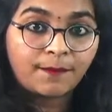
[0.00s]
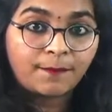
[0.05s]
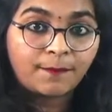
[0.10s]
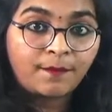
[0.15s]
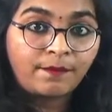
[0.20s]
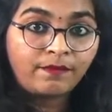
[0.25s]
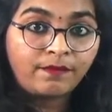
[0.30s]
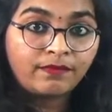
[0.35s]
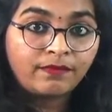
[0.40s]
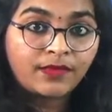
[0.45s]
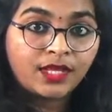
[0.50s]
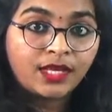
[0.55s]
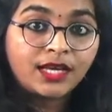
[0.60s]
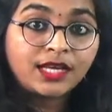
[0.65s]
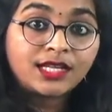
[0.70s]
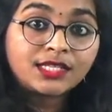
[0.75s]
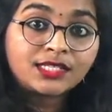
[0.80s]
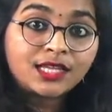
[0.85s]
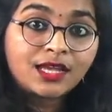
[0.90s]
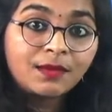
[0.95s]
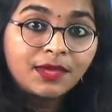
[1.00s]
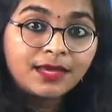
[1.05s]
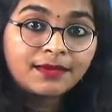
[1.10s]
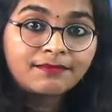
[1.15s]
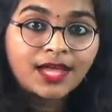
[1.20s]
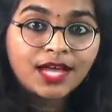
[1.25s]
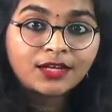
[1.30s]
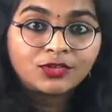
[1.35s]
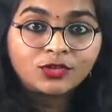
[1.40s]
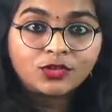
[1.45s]
It is coming back to the
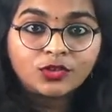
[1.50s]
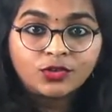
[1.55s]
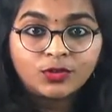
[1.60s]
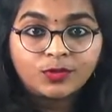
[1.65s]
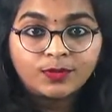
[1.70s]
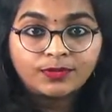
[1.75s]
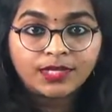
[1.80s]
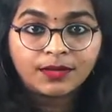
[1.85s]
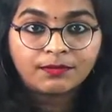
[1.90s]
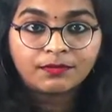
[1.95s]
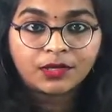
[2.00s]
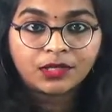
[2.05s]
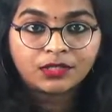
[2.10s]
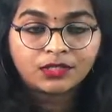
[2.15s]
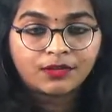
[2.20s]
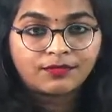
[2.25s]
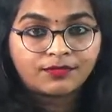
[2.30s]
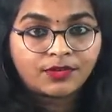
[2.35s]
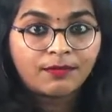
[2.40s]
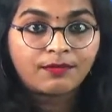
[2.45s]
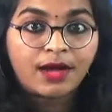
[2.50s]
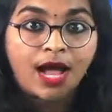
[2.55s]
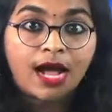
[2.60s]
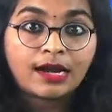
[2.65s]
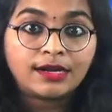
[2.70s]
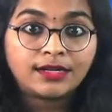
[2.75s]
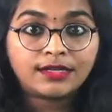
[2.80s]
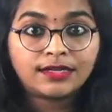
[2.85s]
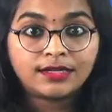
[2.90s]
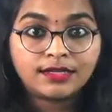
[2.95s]
room temperature. From 100
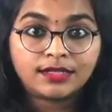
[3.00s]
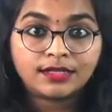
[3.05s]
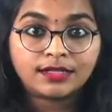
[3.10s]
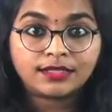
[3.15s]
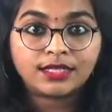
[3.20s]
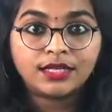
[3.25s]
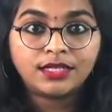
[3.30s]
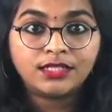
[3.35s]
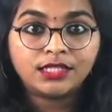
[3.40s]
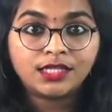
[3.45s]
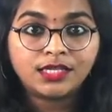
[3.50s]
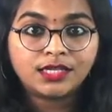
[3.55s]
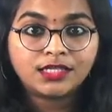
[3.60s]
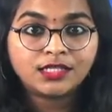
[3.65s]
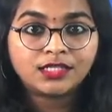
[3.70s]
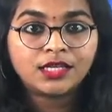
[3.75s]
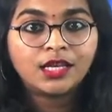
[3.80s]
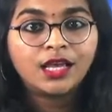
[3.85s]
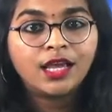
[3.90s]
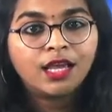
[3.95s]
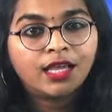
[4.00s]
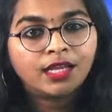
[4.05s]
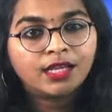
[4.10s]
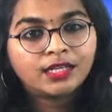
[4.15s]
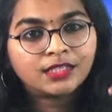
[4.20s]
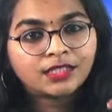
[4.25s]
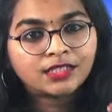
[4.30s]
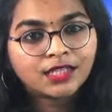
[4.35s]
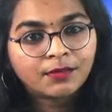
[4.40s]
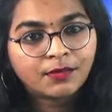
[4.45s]
degrees Celsius, it is
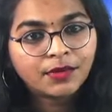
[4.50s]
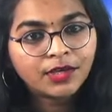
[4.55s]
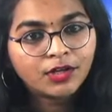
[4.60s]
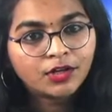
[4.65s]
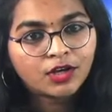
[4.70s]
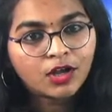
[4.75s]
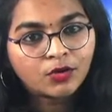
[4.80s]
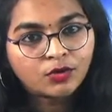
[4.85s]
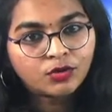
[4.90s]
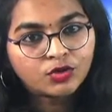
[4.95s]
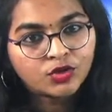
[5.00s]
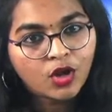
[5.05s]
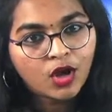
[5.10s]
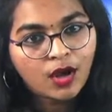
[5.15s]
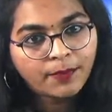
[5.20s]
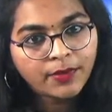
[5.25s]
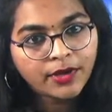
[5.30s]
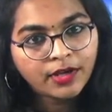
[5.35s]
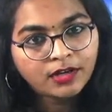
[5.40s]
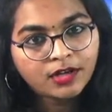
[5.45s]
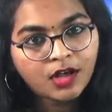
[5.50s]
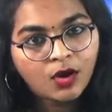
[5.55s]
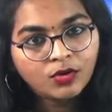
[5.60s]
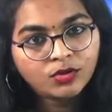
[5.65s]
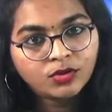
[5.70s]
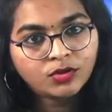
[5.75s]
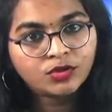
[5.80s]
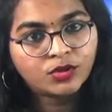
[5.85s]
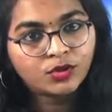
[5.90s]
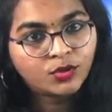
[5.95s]
coming down, dropping down to the room
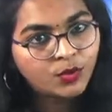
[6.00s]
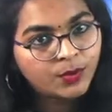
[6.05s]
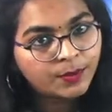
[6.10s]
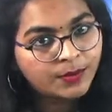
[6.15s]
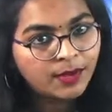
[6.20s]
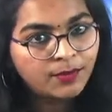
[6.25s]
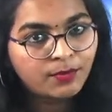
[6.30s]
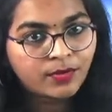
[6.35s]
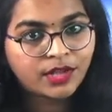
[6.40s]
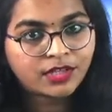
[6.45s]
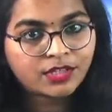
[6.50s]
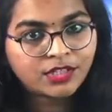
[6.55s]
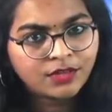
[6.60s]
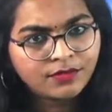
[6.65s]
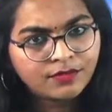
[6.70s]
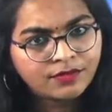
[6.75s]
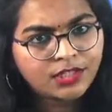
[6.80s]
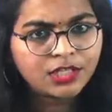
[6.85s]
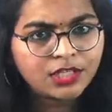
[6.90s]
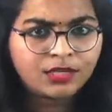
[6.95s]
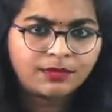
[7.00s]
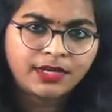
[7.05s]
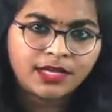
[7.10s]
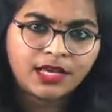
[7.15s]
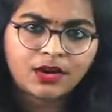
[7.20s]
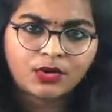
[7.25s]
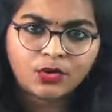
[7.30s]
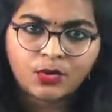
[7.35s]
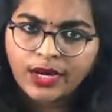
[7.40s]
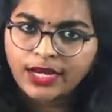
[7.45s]
temperature, which will be around
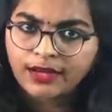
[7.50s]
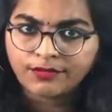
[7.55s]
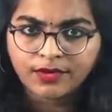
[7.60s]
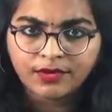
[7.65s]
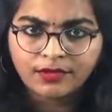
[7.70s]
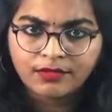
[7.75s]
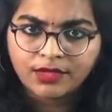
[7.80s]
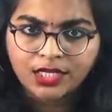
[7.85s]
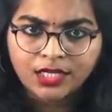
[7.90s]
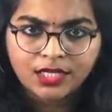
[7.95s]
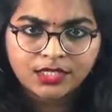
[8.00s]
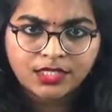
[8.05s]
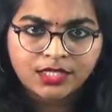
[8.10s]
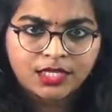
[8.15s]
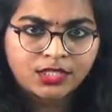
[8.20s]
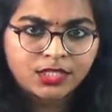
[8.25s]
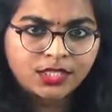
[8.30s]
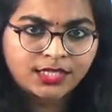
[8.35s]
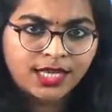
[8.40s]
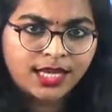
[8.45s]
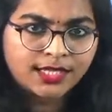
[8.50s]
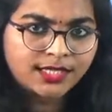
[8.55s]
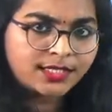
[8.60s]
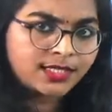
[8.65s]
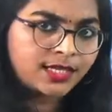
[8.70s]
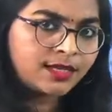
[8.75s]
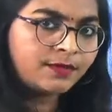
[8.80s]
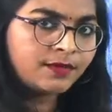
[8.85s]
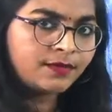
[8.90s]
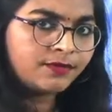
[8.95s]
25 degrees Celsius, as I said before.
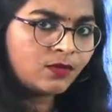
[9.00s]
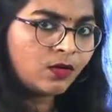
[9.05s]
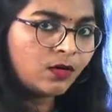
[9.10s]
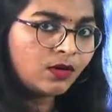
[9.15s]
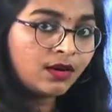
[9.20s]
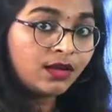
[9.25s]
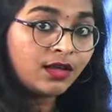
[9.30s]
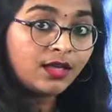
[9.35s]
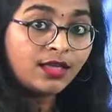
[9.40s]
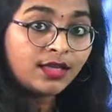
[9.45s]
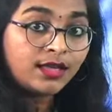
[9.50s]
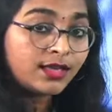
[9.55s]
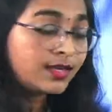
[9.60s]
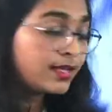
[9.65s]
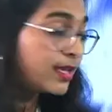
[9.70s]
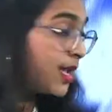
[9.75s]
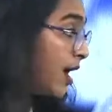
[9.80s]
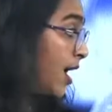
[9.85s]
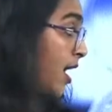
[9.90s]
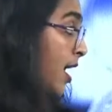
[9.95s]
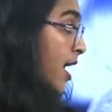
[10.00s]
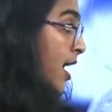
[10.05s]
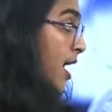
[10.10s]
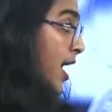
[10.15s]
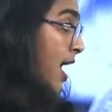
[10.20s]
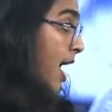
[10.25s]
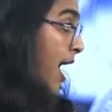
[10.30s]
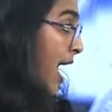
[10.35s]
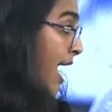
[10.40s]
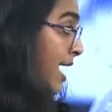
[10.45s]
Yeah. As
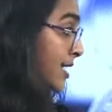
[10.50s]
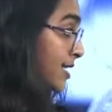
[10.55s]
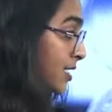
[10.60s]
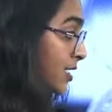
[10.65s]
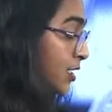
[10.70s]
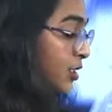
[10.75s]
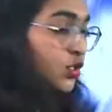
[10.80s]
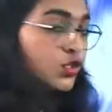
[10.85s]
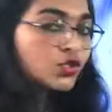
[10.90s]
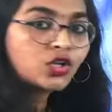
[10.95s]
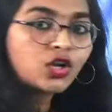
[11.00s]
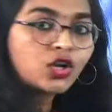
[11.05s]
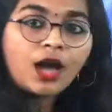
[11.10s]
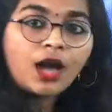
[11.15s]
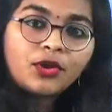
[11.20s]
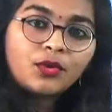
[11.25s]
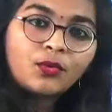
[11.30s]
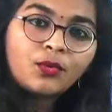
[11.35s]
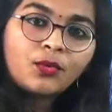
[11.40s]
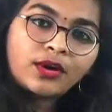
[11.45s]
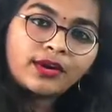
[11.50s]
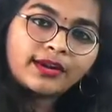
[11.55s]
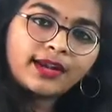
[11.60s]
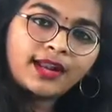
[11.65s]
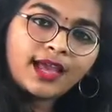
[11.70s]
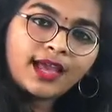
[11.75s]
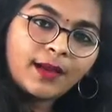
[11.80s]
it is dropping, what will happen?